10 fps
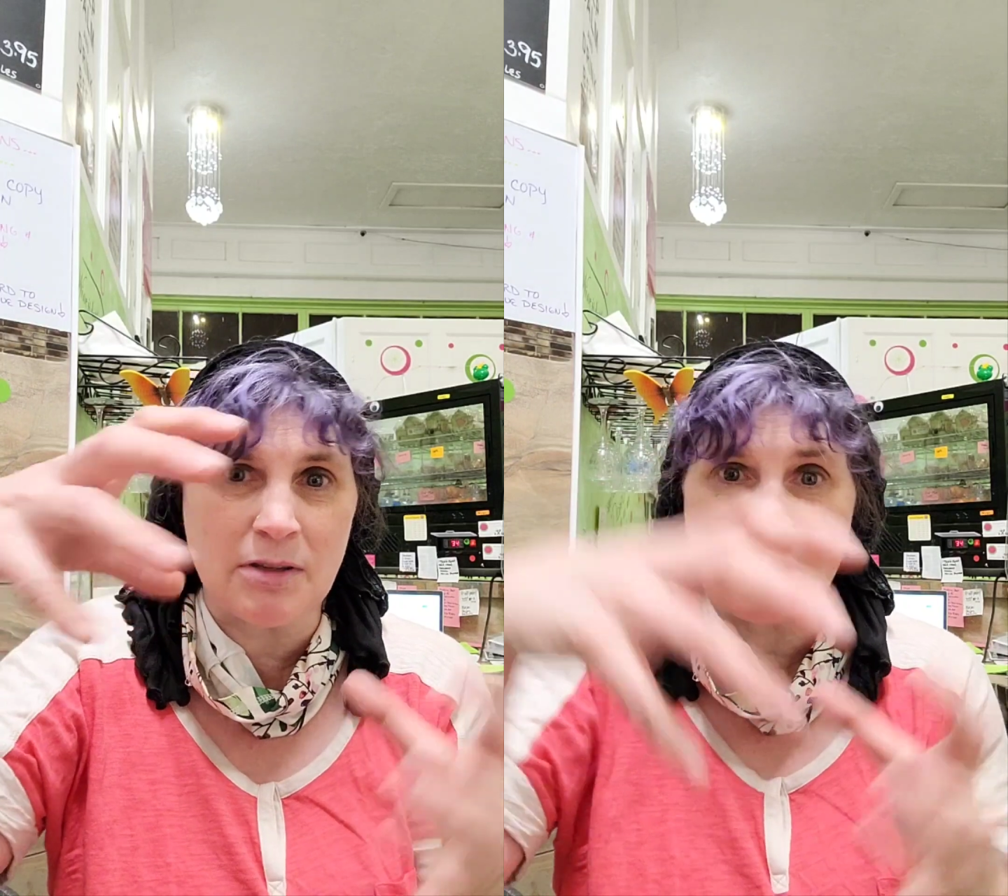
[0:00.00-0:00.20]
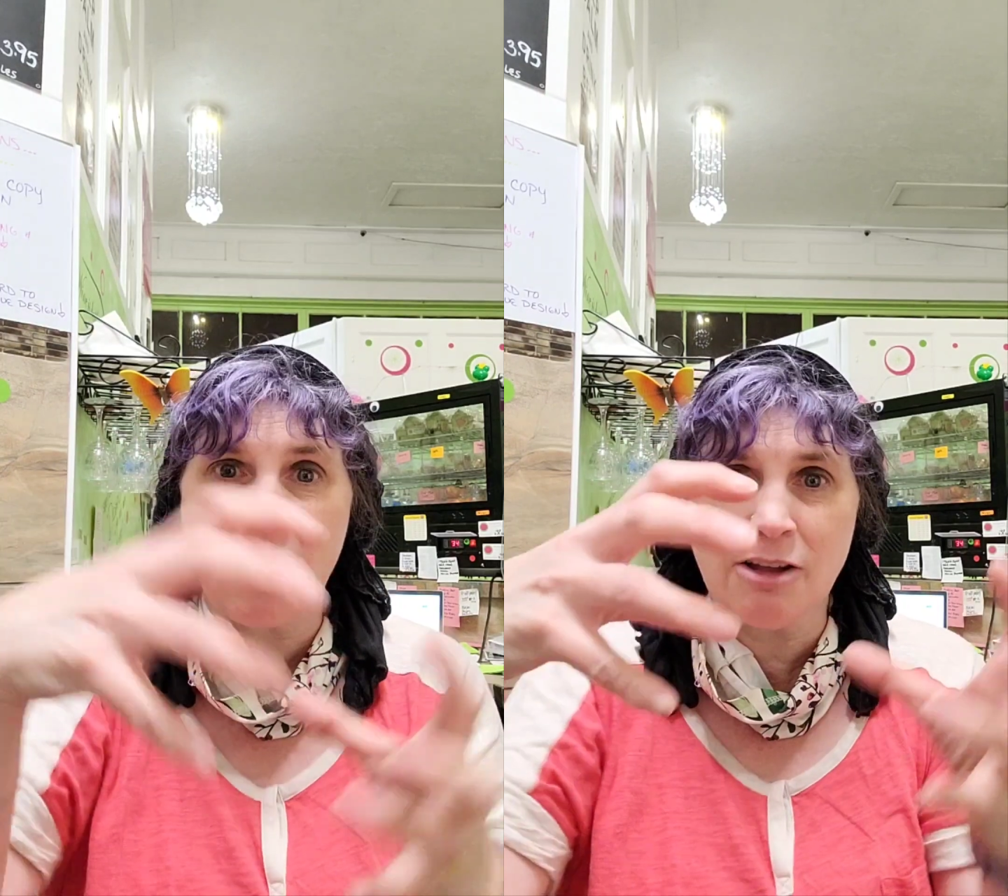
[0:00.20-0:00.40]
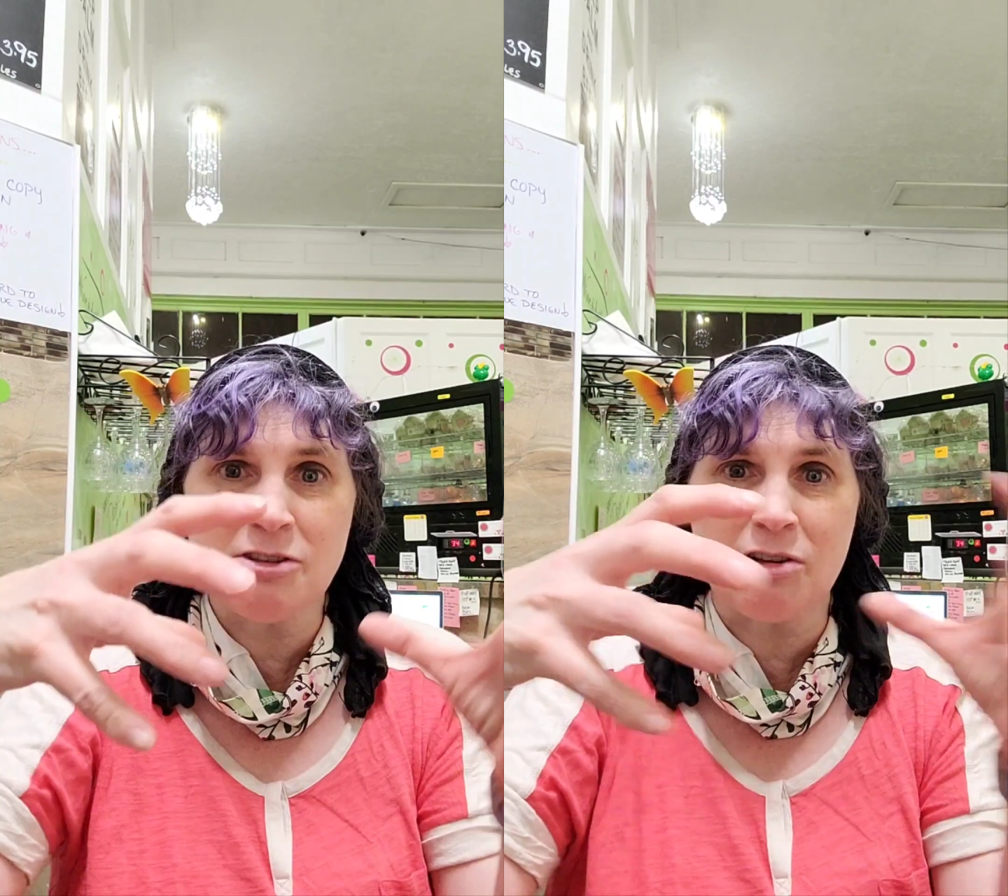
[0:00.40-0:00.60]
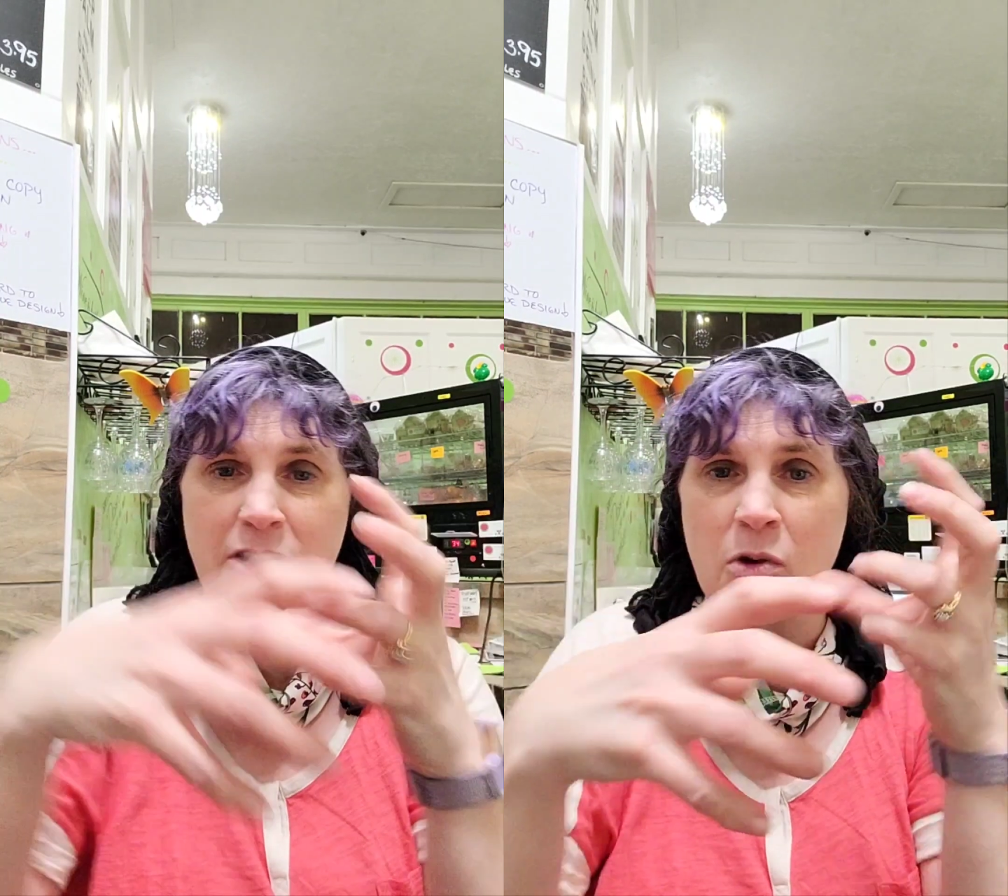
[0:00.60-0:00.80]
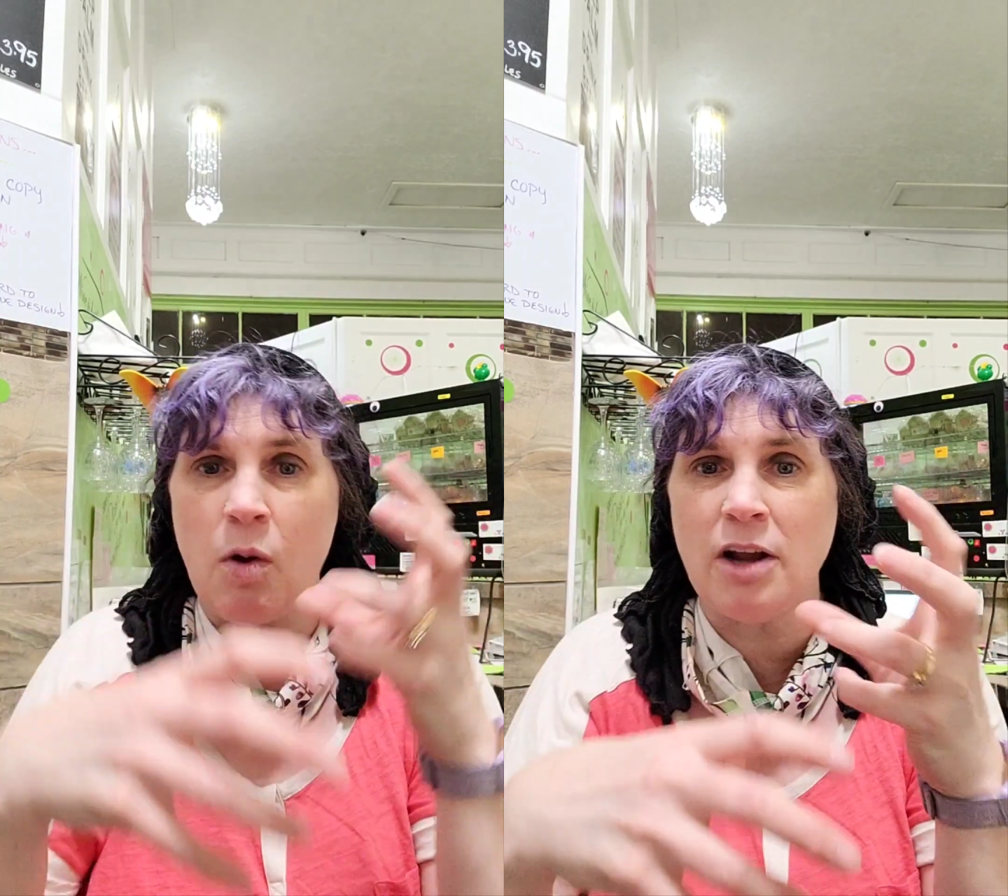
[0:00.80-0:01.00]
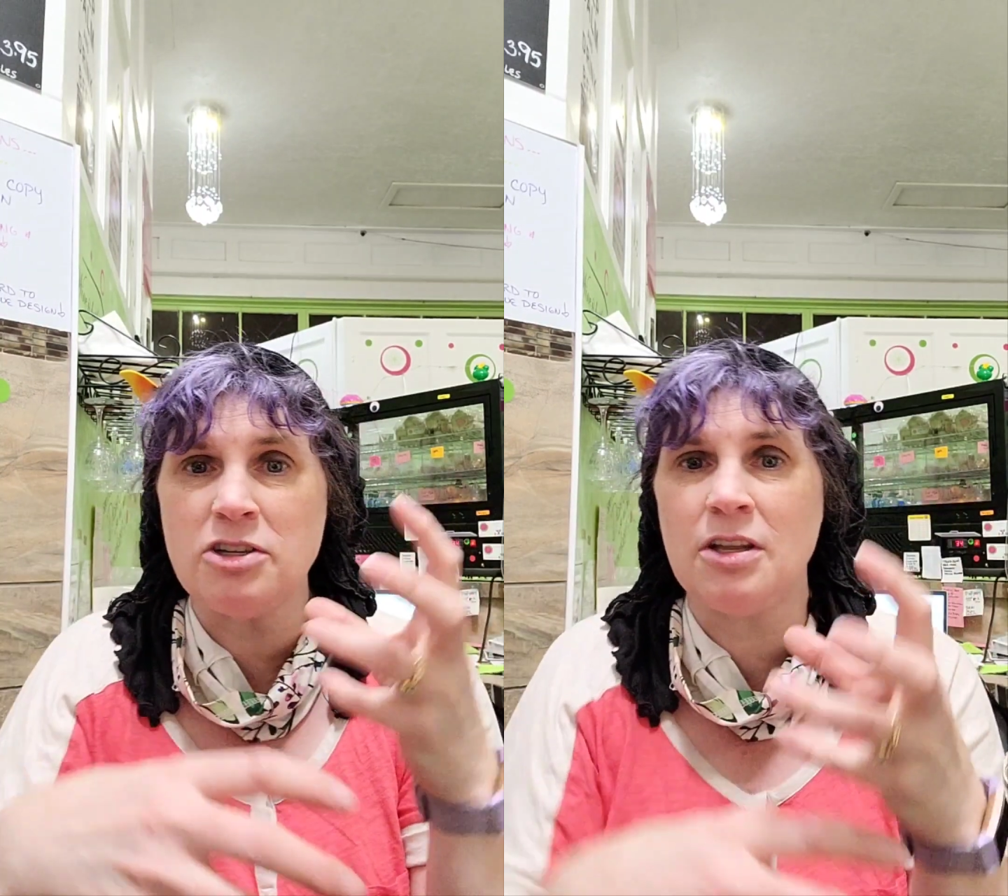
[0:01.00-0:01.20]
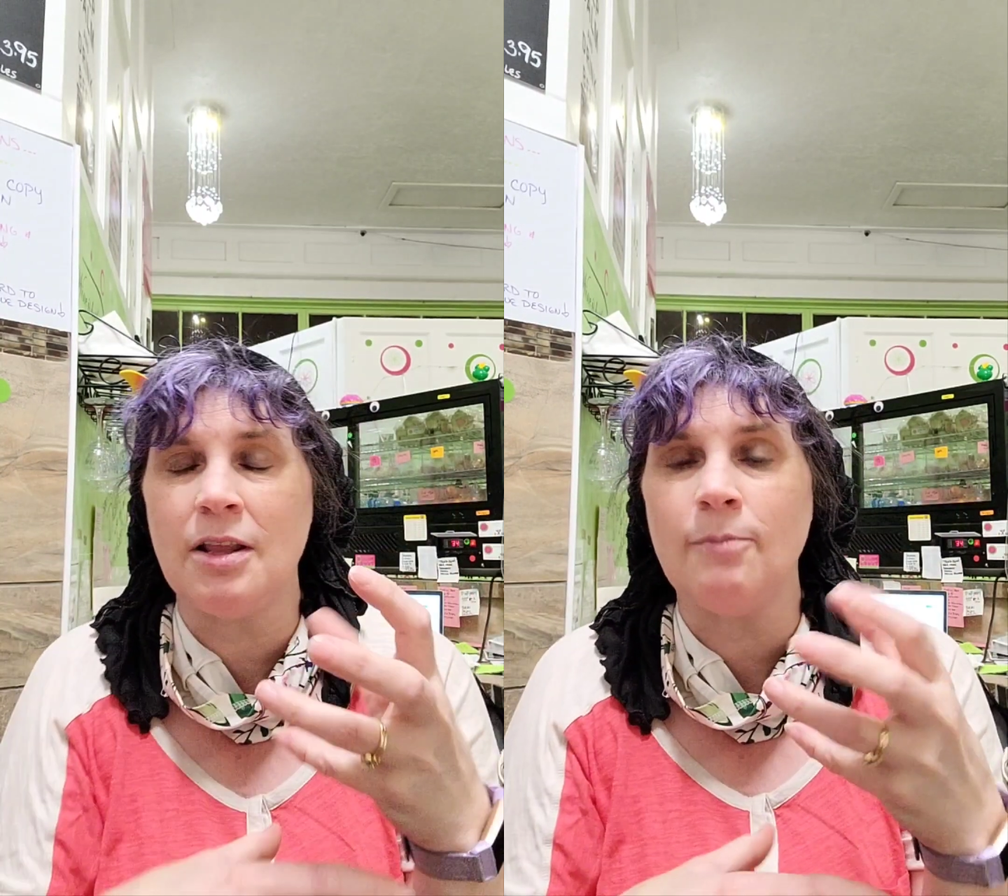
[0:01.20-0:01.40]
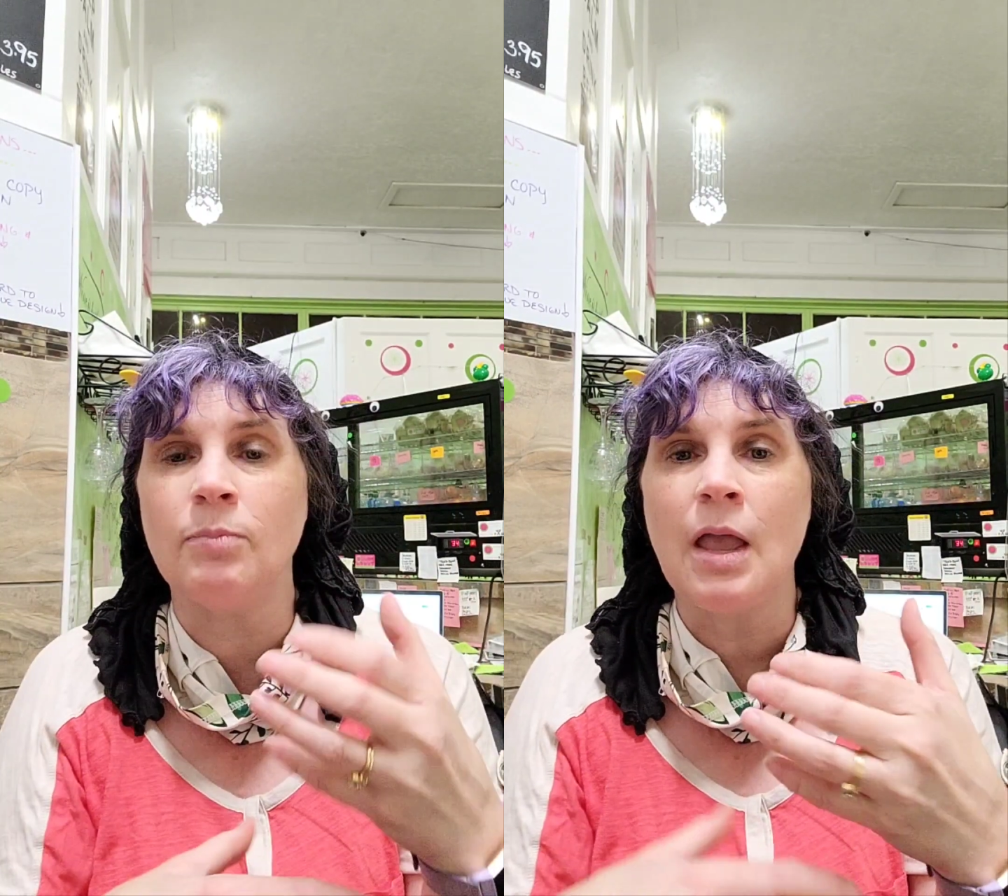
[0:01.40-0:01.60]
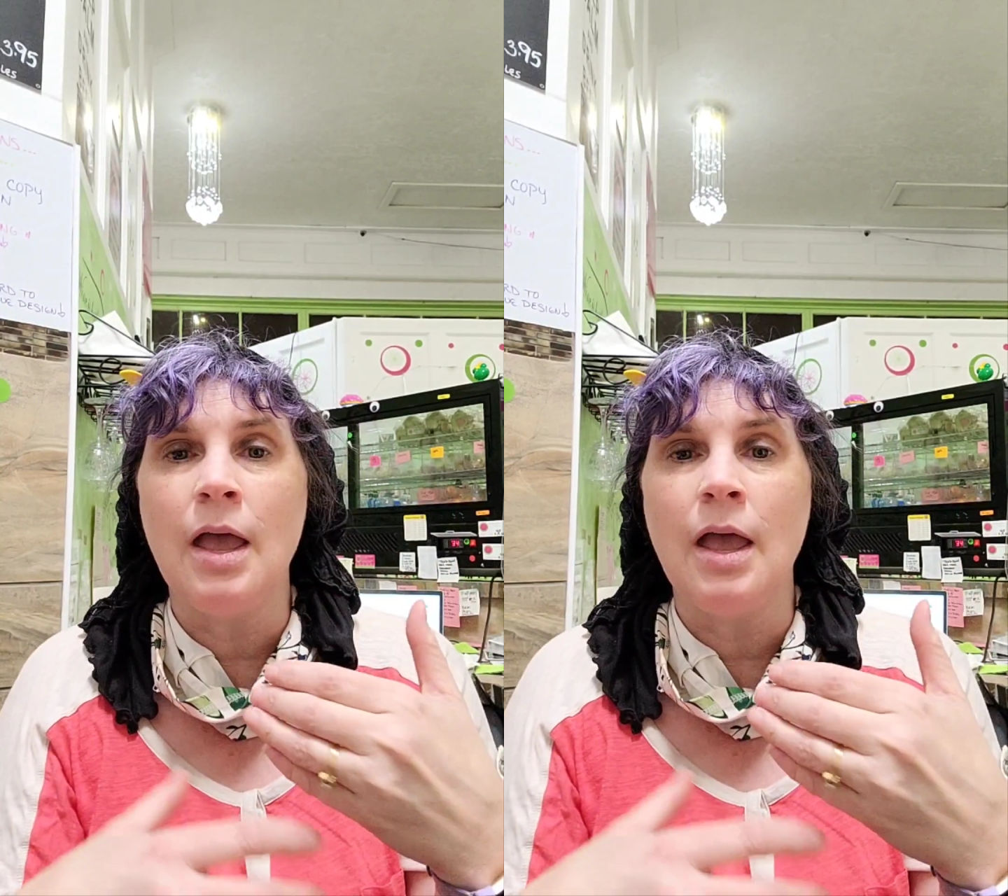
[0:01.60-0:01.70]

is constantly watching them,